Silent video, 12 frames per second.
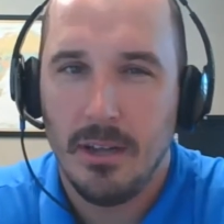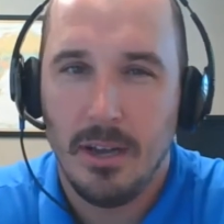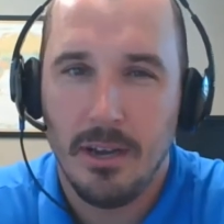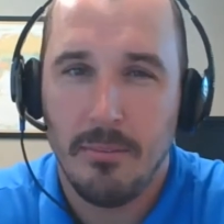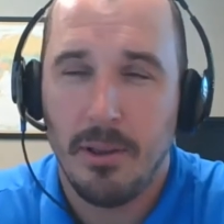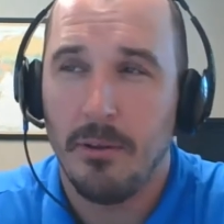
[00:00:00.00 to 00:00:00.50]

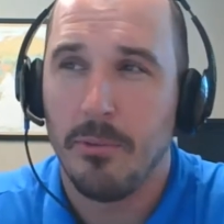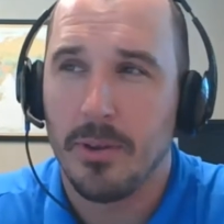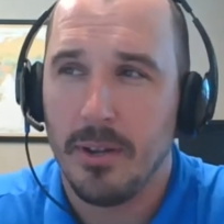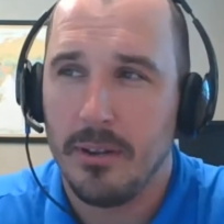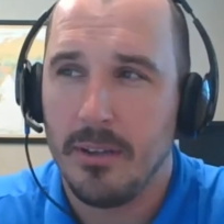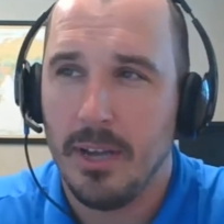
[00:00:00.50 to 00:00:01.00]
I know
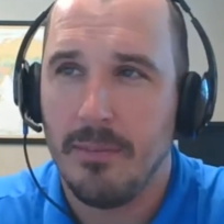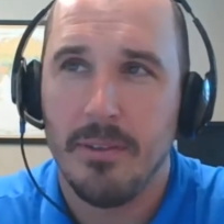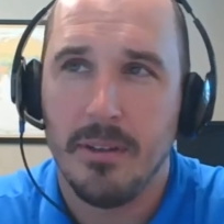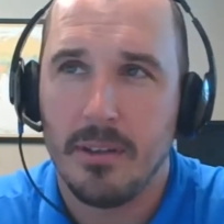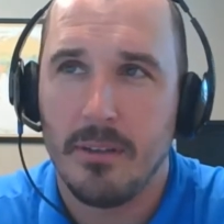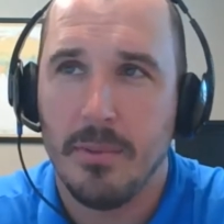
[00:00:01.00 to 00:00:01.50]
we're going to dive
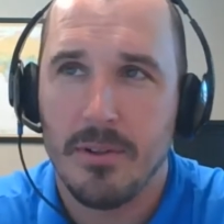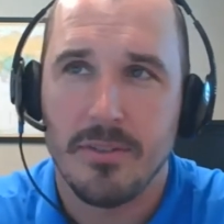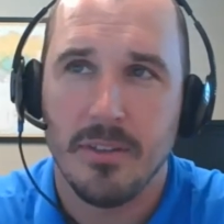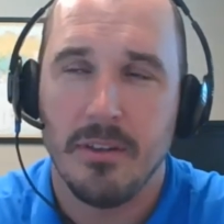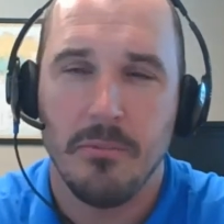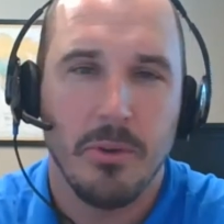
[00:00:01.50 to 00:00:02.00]
into
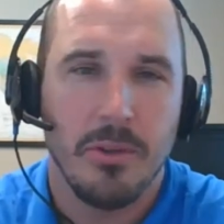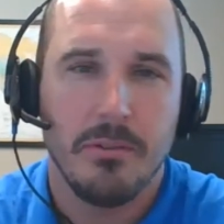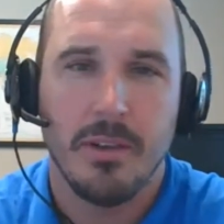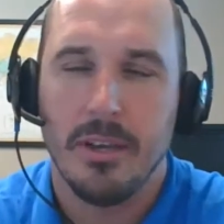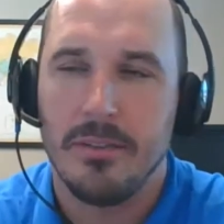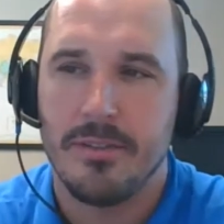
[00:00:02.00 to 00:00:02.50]
commission and what
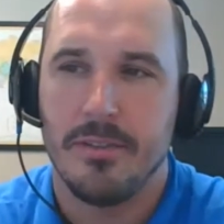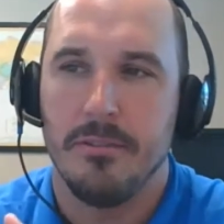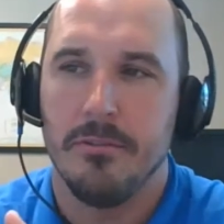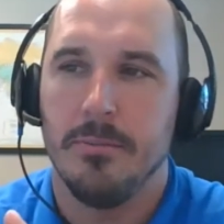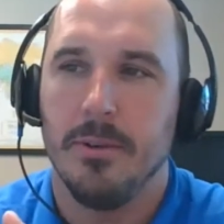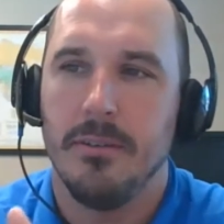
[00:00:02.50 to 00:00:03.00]
you guys
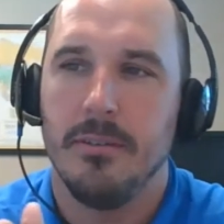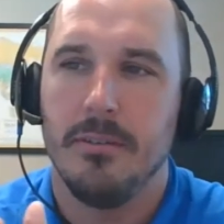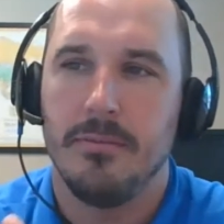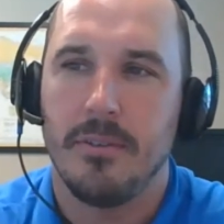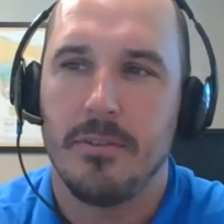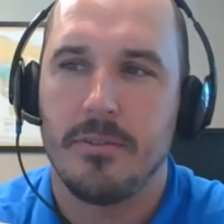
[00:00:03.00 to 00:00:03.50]
do, but
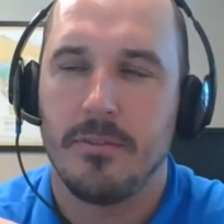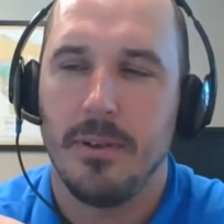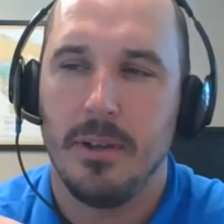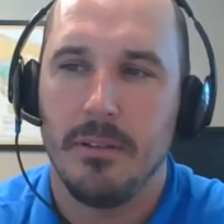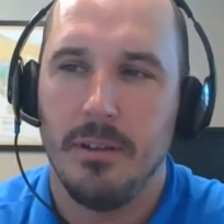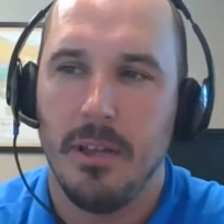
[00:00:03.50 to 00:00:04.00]
first of
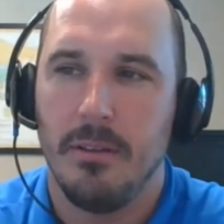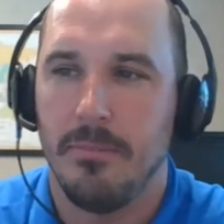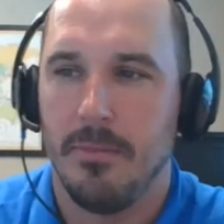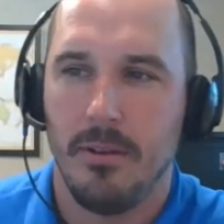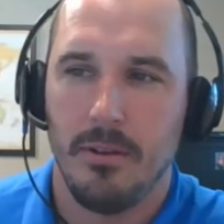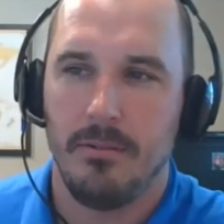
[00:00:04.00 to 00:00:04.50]
all, you had
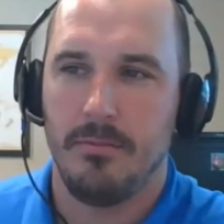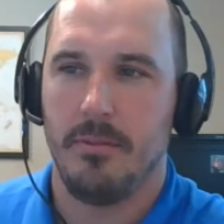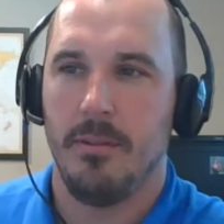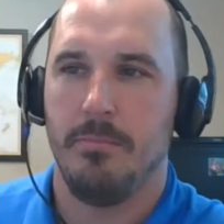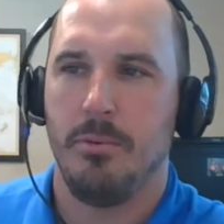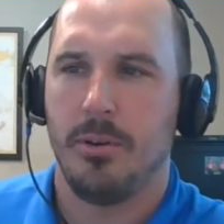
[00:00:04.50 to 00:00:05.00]
a
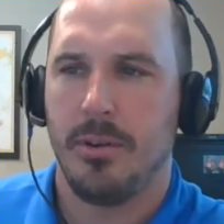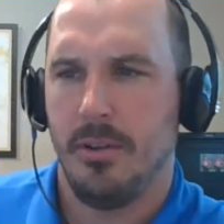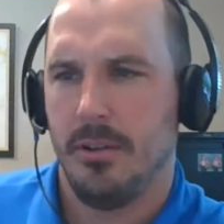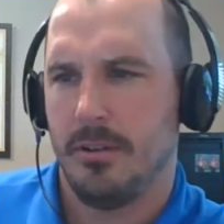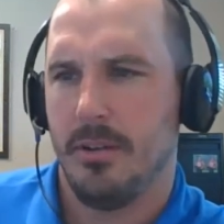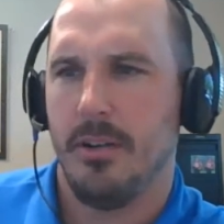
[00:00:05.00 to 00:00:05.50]
book
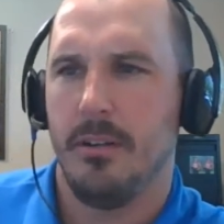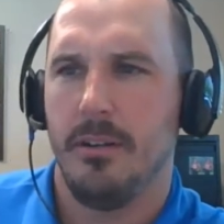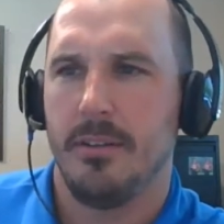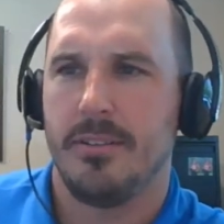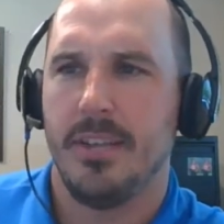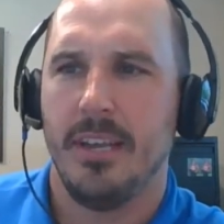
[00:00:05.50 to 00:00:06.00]
here
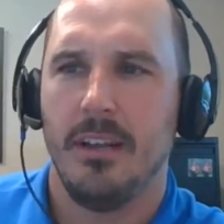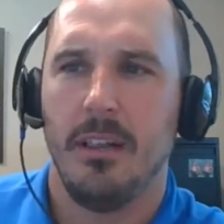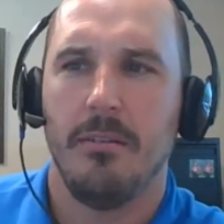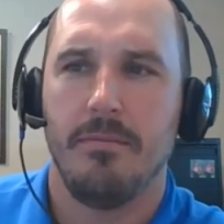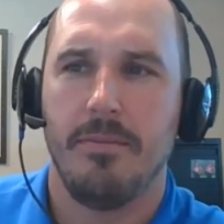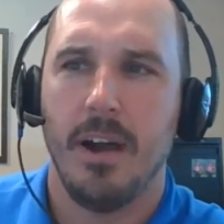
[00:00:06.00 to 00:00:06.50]
called A
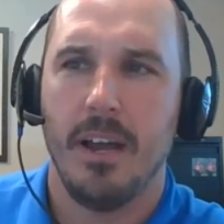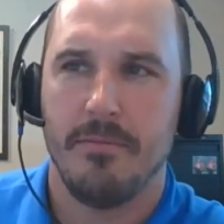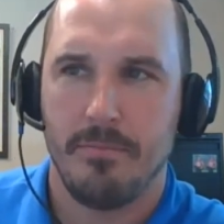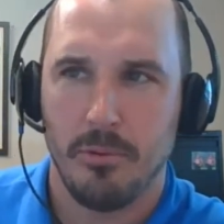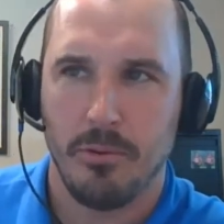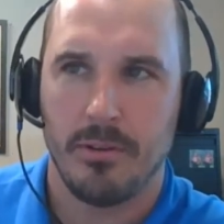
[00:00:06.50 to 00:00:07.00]
Tale of
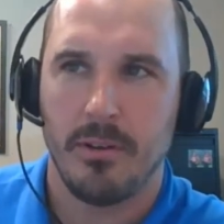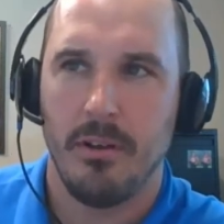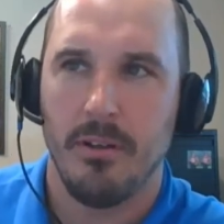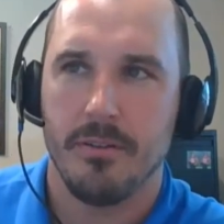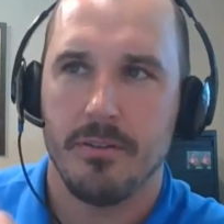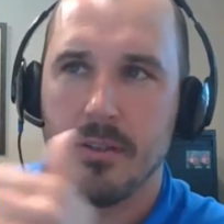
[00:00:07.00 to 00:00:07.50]
5
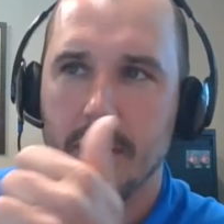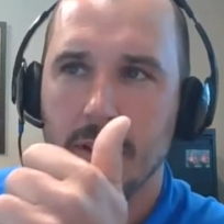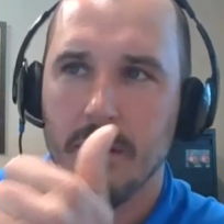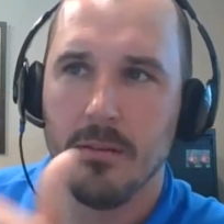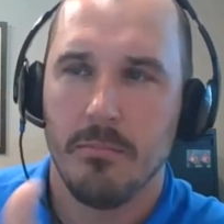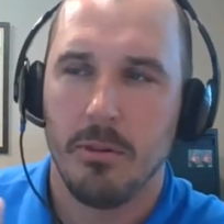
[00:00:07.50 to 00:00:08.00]
Protocols:
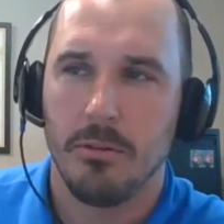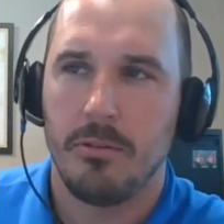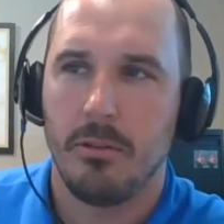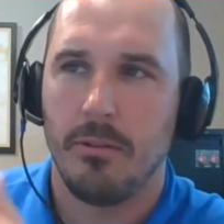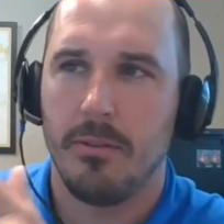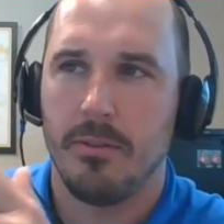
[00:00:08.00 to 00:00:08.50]

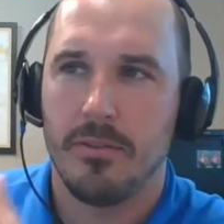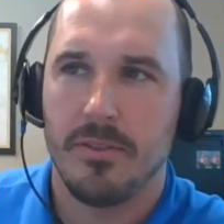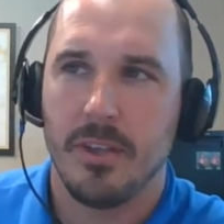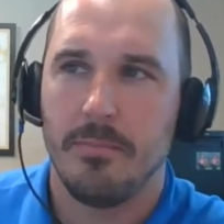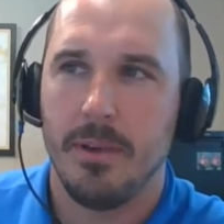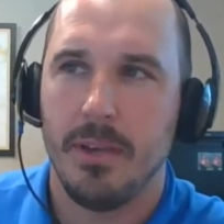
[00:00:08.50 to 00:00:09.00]
Bluetooth,
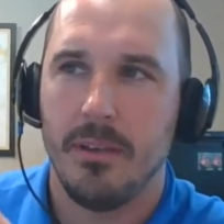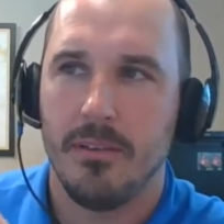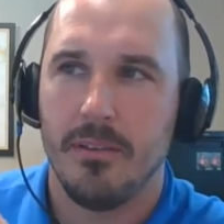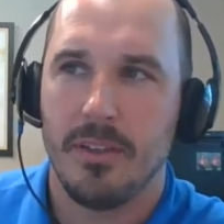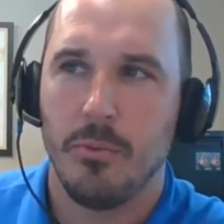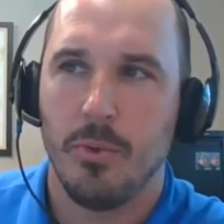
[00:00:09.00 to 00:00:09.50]

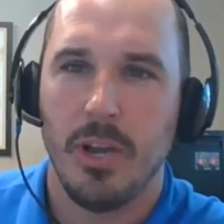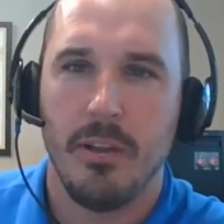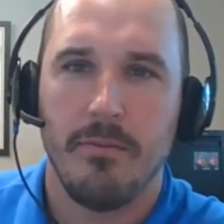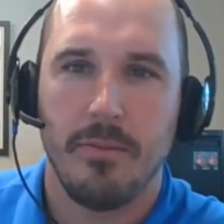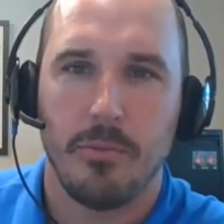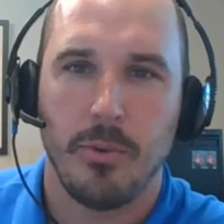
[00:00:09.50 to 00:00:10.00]
Zigbee,
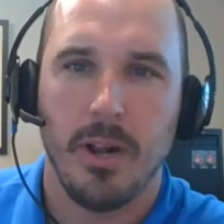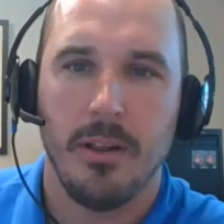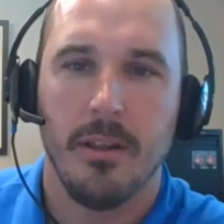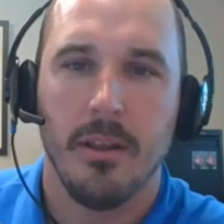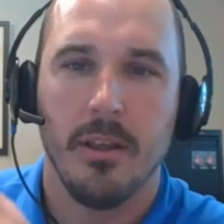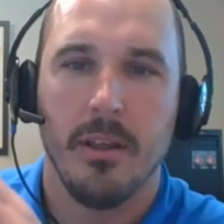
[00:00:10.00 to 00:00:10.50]
Z-Wave,
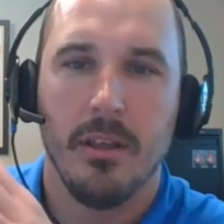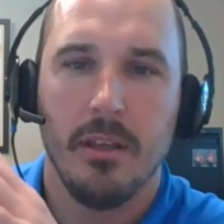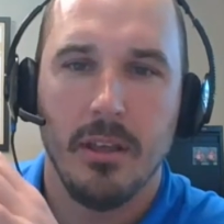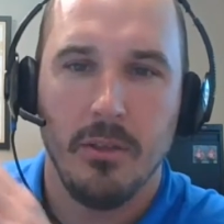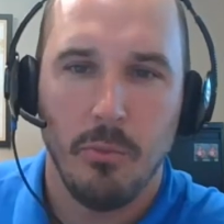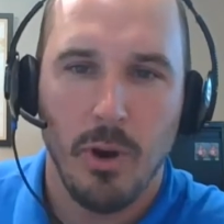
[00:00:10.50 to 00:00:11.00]
Thread,
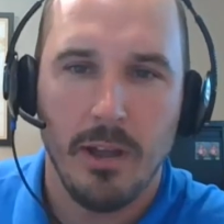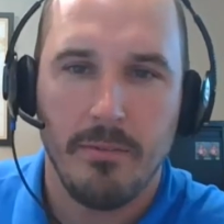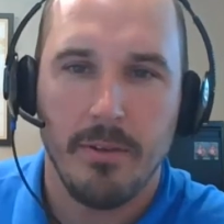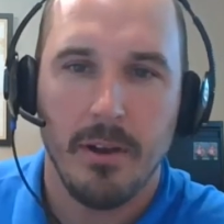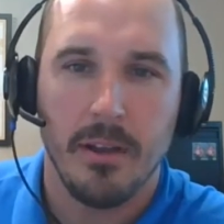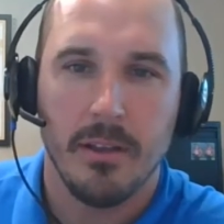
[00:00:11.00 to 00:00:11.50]
and
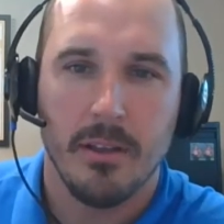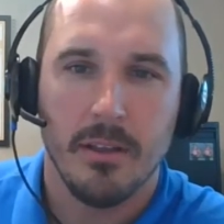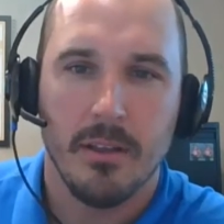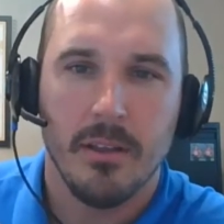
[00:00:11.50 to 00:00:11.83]
Wi-Fi.